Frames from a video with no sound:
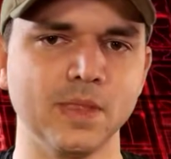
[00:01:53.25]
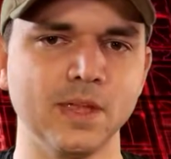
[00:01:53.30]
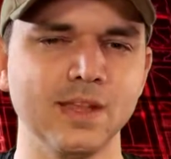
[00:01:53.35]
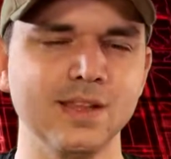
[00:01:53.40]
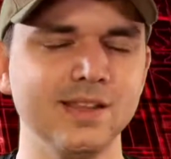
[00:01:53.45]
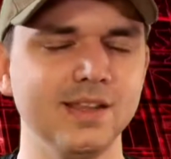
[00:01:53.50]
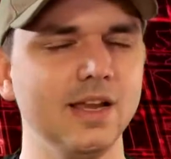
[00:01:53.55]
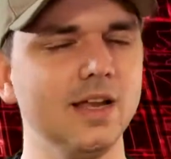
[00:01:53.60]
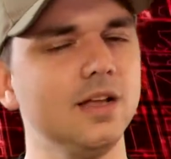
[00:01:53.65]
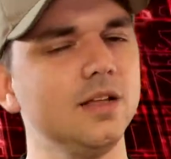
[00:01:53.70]

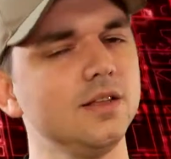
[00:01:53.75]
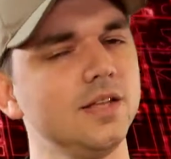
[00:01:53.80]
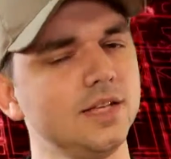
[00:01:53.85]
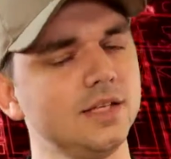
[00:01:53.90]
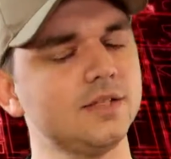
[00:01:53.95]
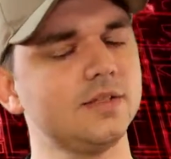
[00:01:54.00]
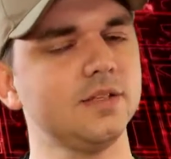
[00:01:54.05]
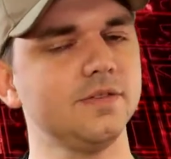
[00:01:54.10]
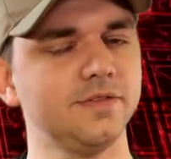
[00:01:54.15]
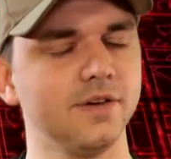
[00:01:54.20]
Now
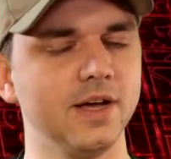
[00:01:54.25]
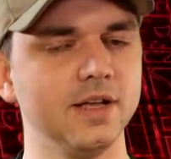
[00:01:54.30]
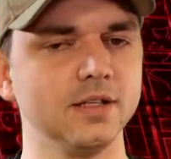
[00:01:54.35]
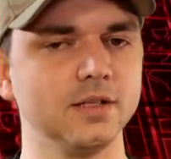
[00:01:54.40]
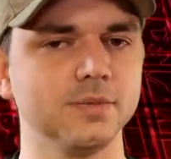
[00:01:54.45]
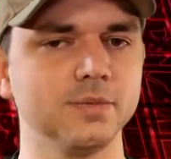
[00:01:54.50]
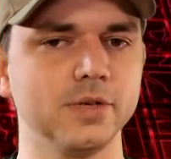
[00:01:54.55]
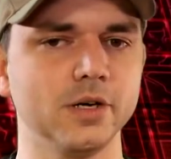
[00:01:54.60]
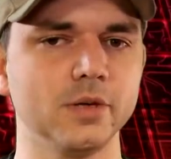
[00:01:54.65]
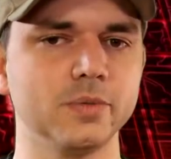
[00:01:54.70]
let's define
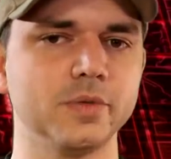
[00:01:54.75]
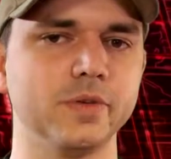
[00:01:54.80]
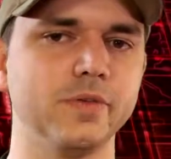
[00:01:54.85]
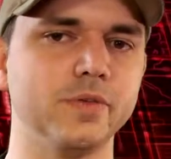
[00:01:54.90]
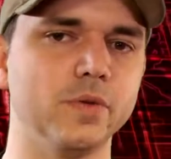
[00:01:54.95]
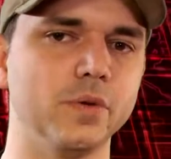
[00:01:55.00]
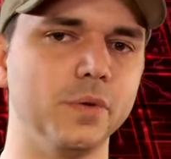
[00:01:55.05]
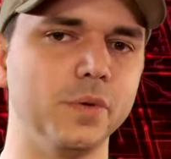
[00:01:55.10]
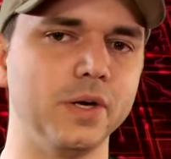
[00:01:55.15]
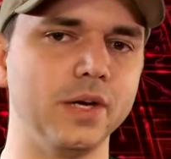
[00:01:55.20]
some terms
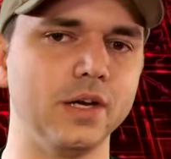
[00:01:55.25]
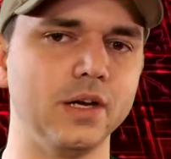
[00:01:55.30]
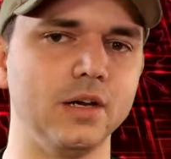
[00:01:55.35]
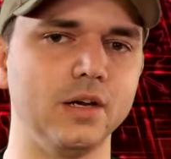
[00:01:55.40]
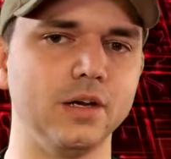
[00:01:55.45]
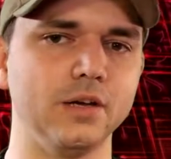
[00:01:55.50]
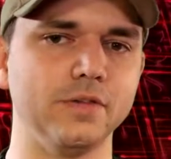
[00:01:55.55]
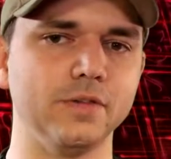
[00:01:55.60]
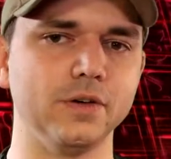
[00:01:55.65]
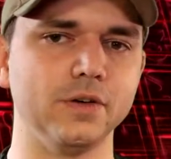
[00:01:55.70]
before we get
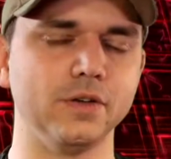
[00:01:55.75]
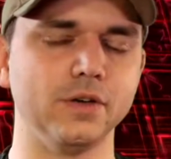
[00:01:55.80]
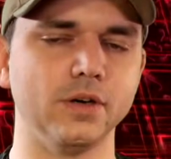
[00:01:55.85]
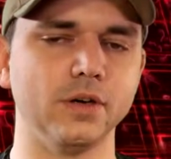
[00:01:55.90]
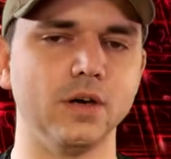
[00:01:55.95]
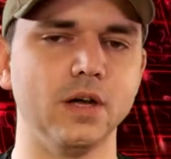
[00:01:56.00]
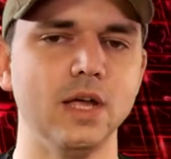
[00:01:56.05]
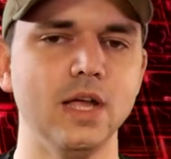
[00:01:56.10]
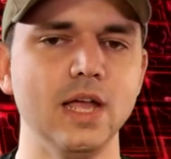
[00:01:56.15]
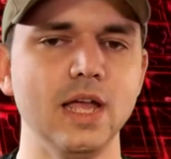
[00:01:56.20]
any
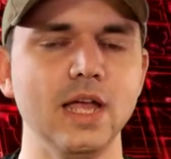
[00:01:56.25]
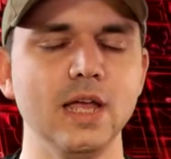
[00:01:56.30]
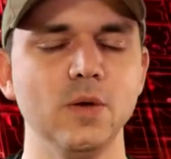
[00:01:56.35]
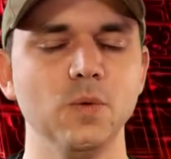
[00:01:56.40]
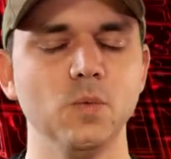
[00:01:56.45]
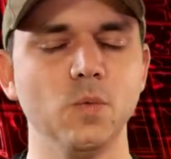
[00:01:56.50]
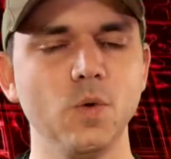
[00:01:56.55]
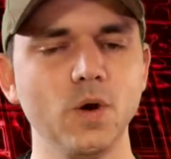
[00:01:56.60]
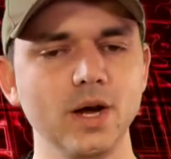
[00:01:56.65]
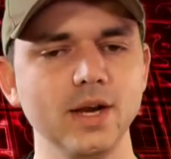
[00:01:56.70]
further.
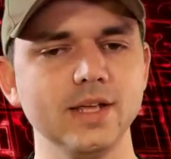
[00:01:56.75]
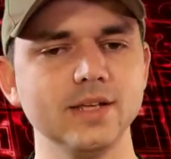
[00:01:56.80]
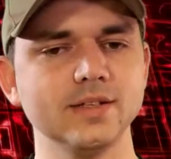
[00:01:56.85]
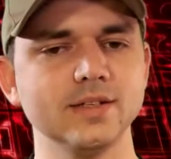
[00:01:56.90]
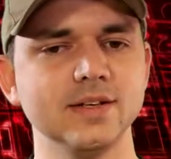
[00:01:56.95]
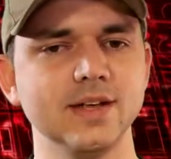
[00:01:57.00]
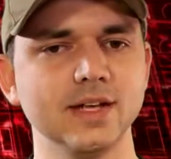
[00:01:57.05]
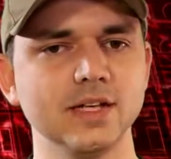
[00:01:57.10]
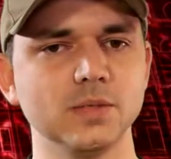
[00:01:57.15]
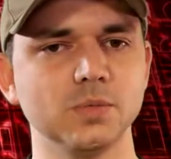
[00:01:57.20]
What is
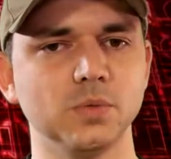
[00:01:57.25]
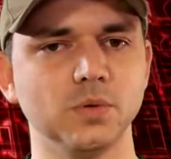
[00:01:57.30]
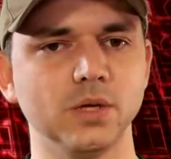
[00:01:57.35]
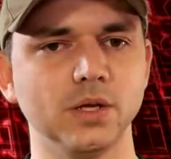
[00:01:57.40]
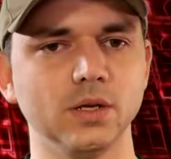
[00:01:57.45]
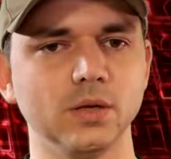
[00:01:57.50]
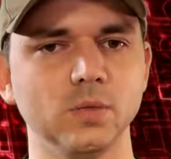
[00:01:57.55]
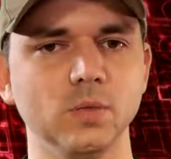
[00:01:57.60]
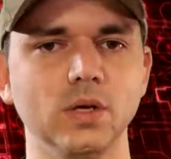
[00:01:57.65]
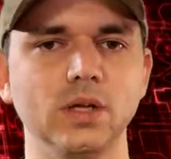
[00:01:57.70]
an
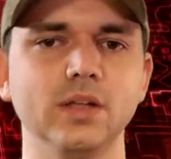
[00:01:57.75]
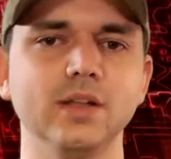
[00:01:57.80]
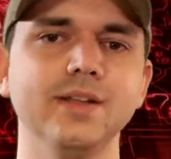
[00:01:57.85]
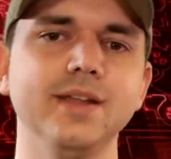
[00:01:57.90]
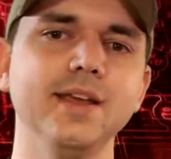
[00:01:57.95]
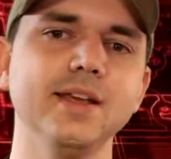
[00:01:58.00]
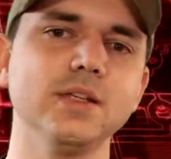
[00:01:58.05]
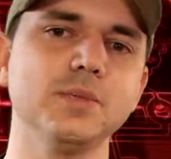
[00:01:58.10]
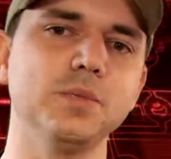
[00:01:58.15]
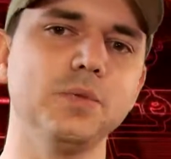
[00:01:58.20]
exploit? Well,
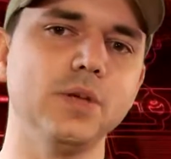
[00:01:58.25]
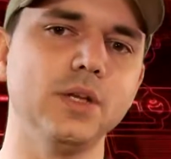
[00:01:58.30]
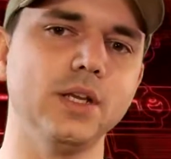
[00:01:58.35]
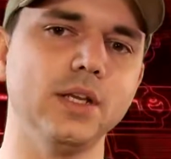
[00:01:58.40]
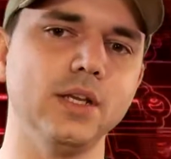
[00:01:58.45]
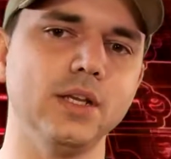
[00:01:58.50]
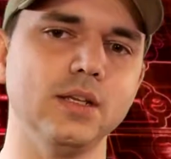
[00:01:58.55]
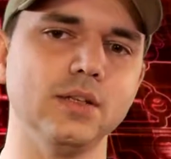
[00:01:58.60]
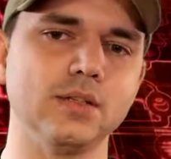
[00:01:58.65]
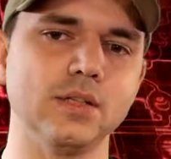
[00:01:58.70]
an exploit
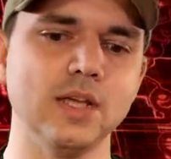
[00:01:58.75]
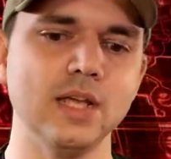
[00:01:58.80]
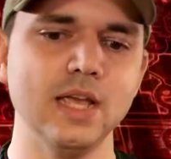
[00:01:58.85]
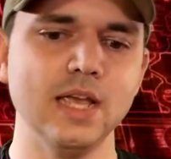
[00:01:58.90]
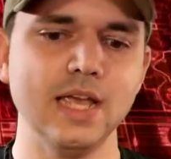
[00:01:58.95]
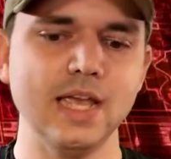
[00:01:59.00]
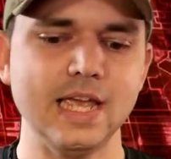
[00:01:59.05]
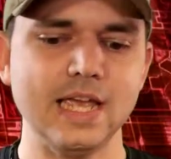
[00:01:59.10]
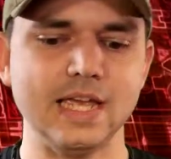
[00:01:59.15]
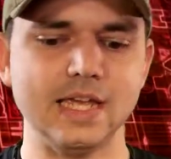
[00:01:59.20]
is
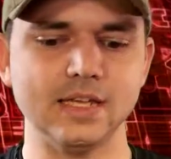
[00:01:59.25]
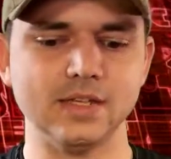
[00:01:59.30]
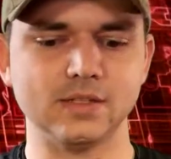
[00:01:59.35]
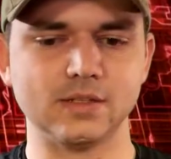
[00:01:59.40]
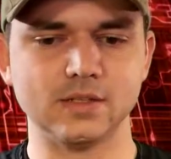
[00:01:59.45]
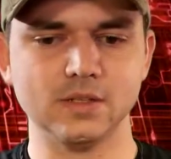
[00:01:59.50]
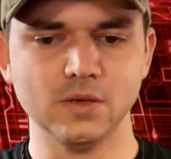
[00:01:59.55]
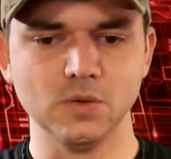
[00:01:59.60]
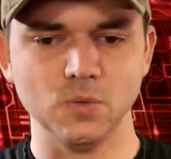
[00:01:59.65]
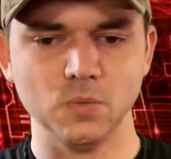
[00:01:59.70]

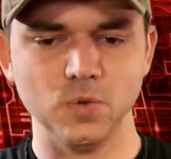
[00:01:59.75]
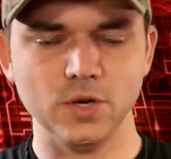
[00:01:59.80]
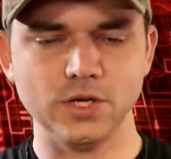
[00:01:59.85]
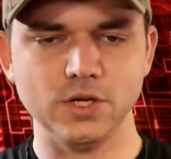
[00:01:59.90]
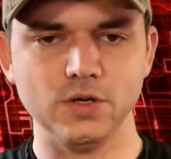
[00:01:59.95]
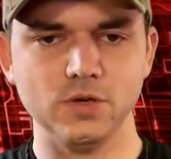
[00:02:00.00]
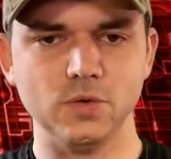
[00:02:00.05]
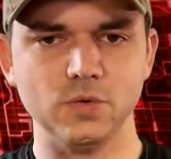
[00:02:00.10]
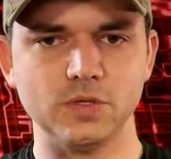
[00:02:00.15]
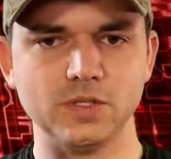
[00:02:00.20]
when
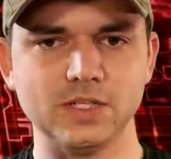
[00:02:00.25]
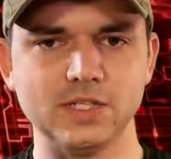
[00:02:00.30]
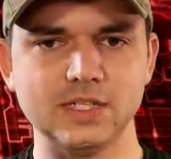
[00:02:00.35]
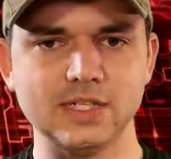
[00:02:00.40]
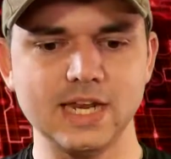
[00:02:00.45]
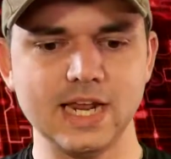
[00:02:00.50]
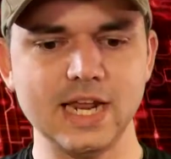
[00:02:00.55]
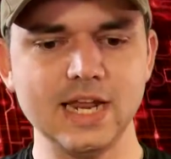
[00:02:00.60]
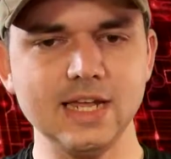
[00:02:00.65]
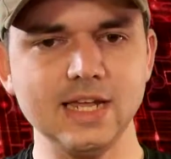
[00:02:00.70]
you
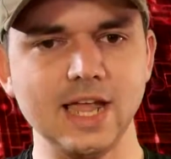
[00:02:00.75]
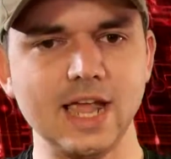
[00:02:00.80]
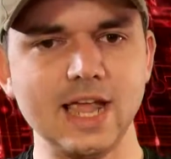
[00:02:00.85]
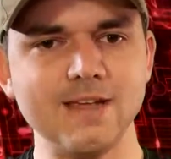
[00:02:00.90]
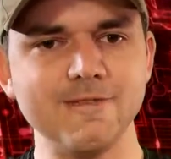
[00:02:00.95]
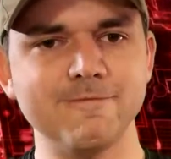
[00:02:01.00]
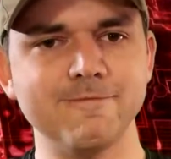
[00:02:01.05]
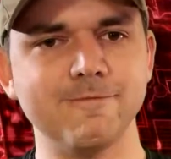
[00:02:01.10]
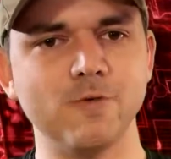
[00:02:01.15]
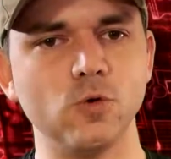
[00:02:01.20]
take
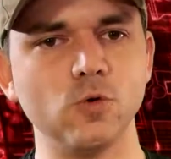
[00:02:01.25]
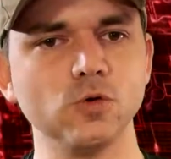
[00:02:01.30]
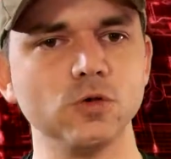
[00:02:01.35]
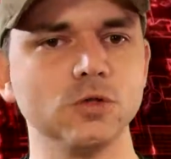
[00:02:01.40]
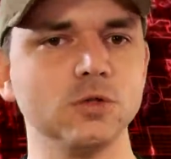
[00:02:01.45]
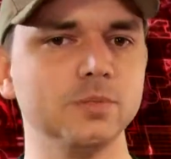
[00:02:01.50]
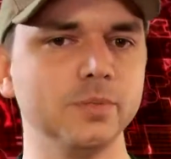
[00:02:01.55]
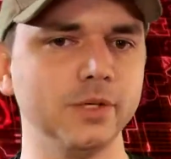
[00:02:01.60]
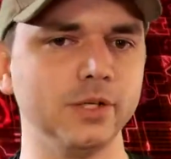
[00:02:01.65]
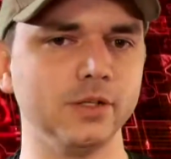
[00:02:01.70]
a
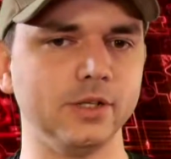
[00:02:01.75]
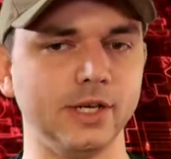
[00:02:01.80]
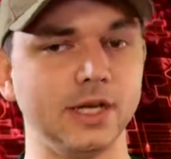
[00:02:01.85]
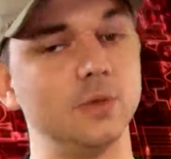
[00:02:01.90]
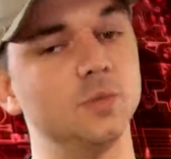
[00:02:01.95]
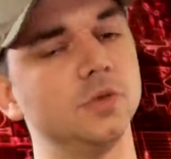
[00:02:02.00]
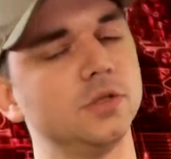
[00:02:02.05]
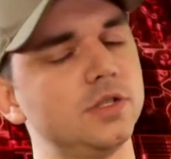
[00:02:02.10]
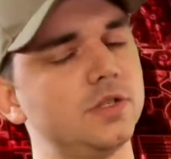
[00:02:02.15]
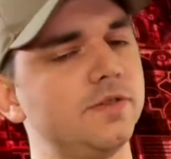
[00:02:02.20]
vulnerability,
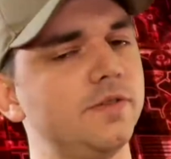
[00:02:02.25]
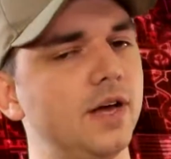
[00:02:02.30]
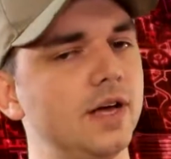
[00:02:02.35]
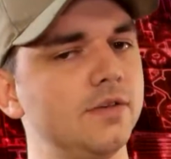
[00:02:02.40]
and we'll define